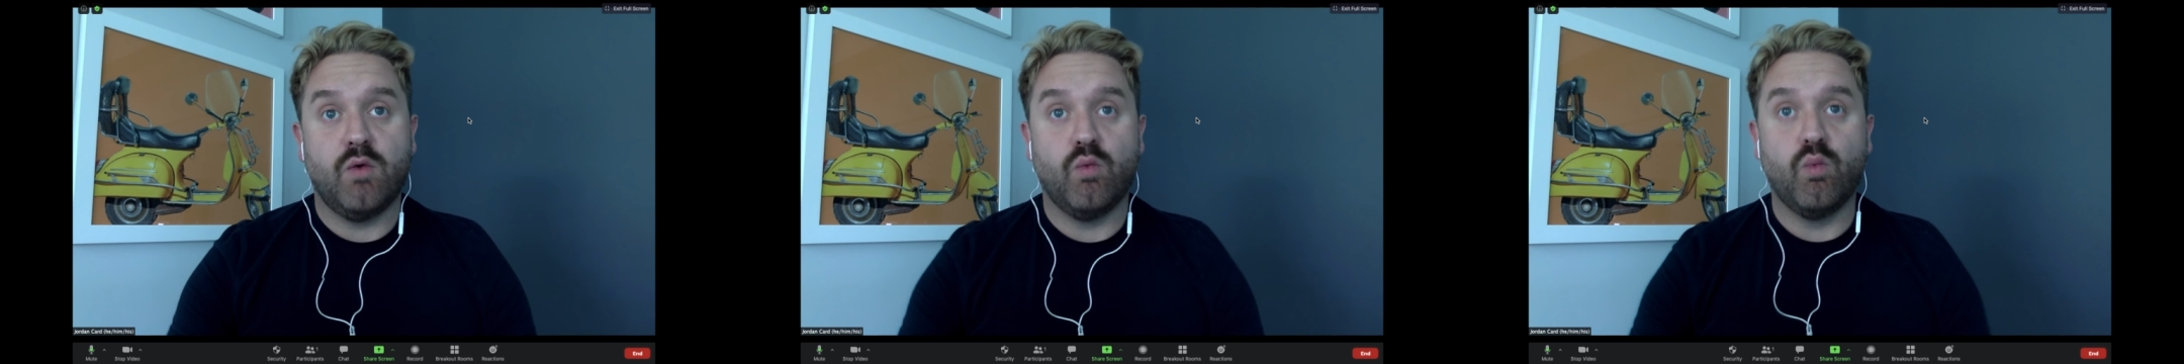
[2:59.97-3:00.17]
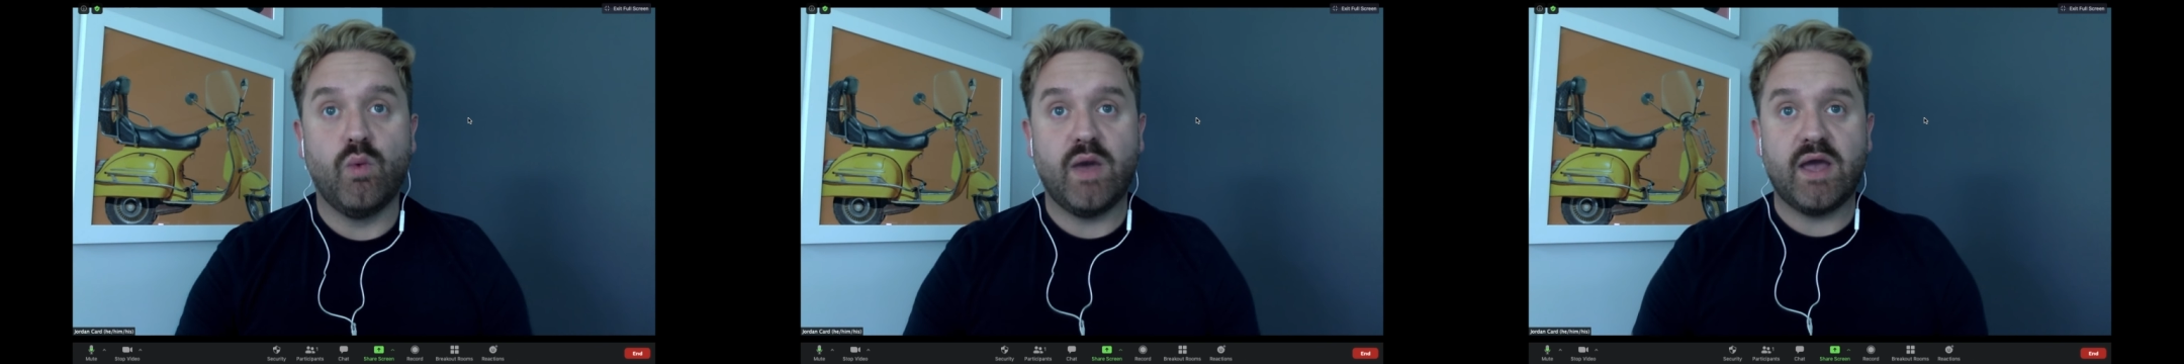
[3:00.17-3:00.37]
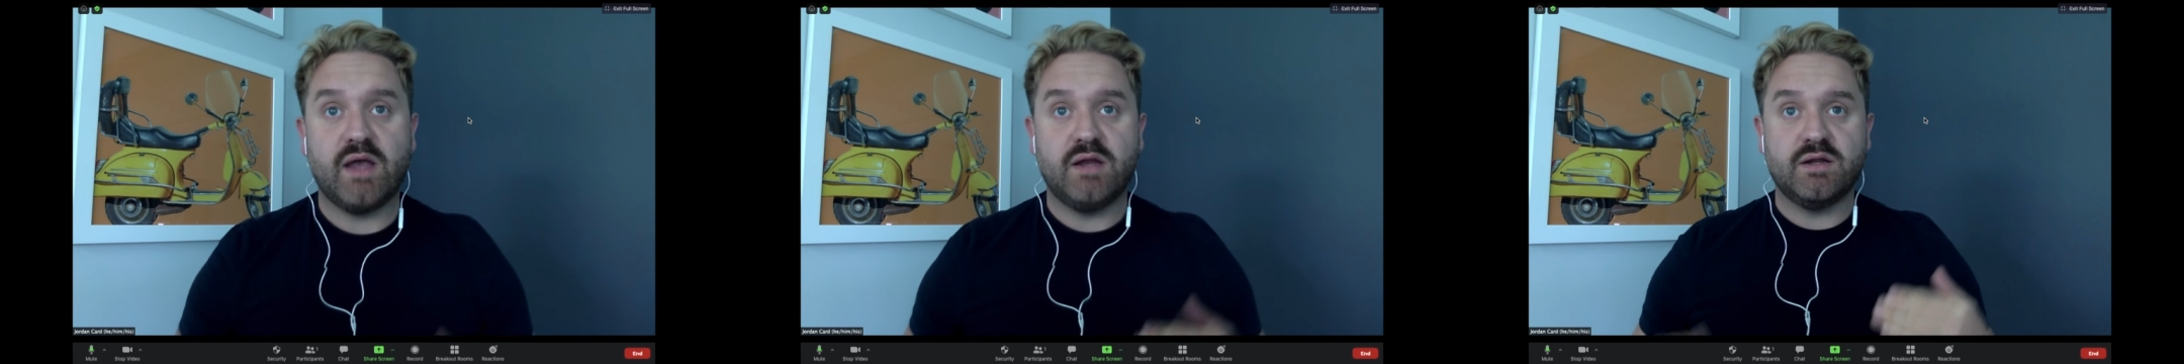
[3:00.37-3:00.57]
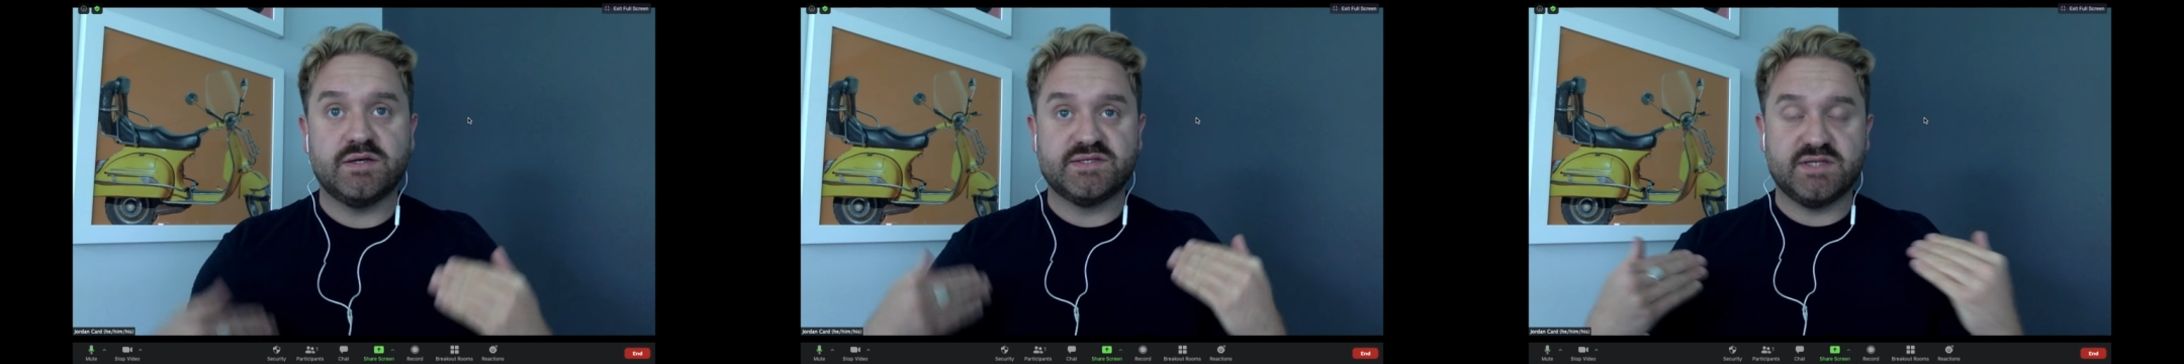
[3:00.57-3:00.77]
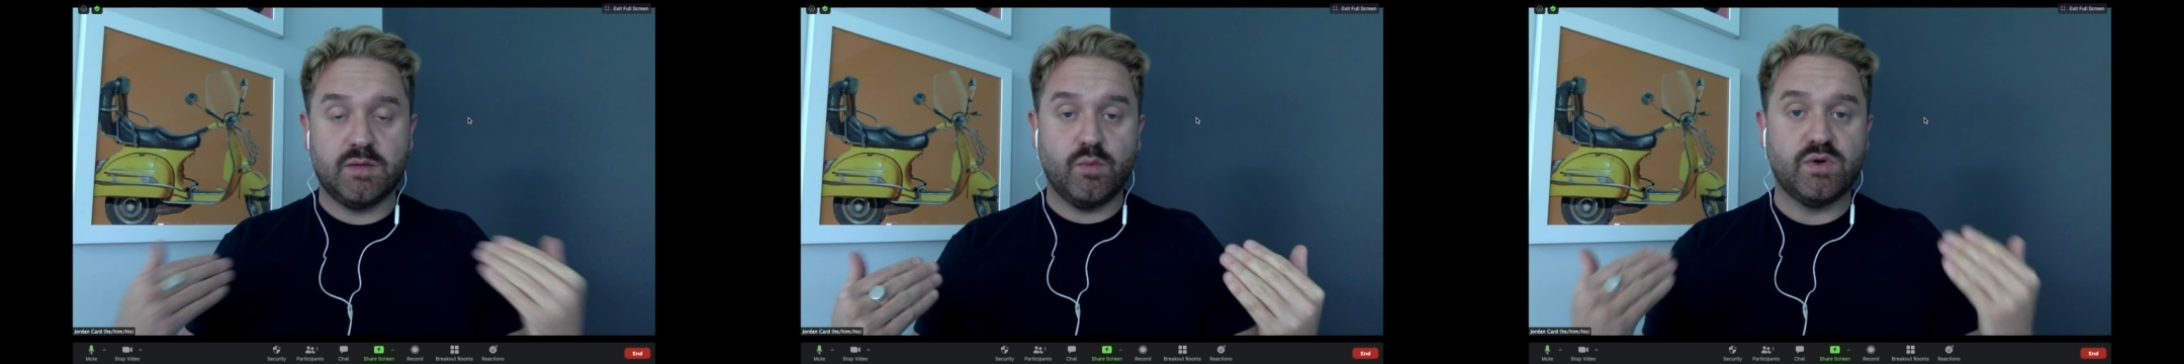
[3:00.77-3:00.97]
When
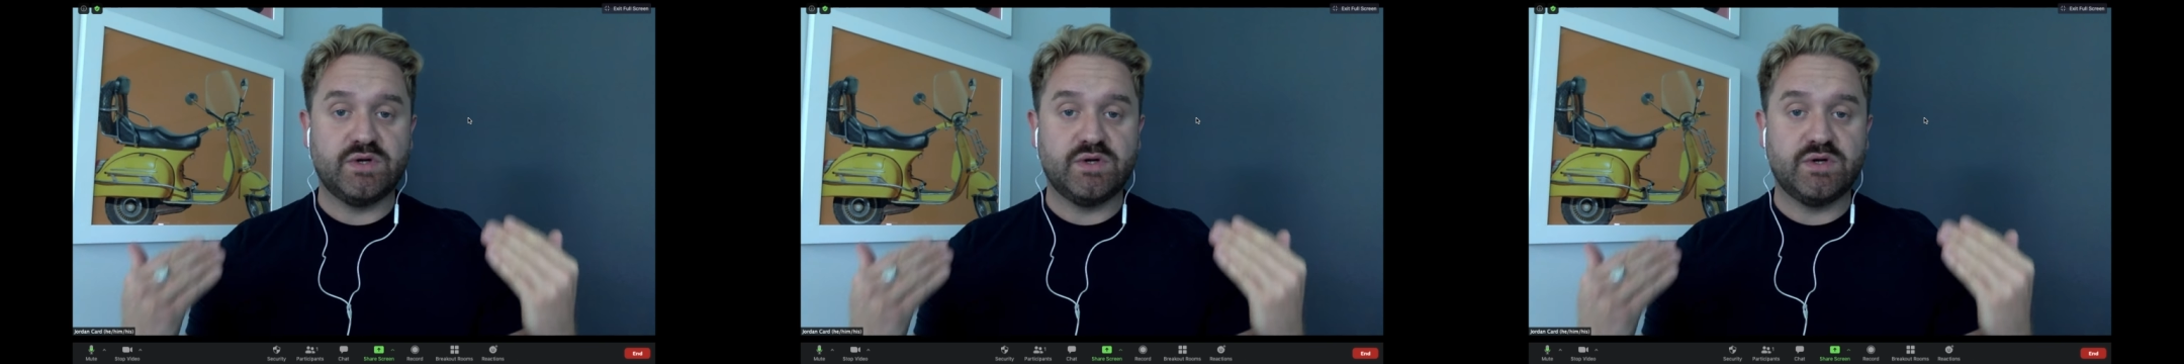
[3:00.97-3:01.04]
someone